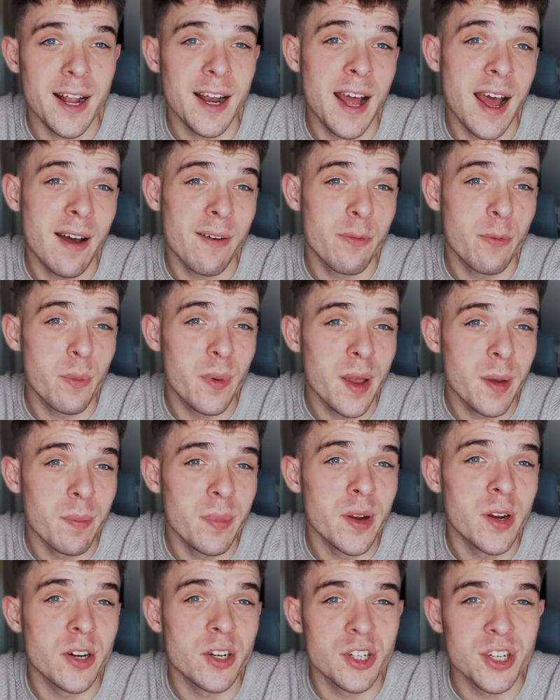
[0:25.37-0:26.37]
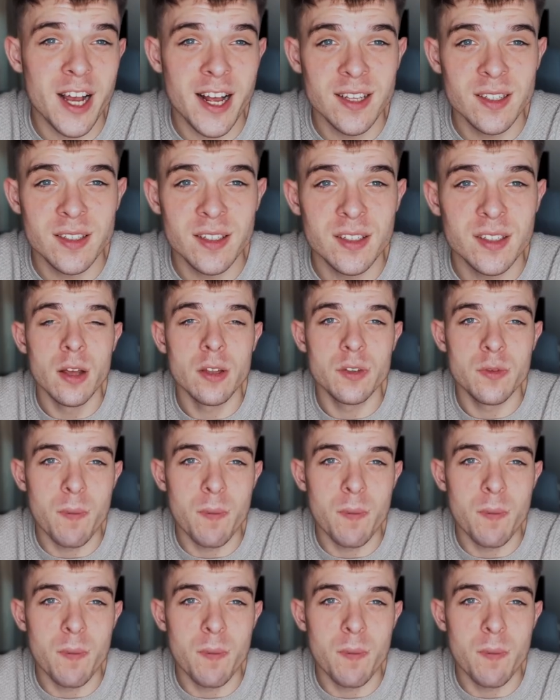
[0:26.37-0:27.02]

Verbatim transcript: and have way bigger chances to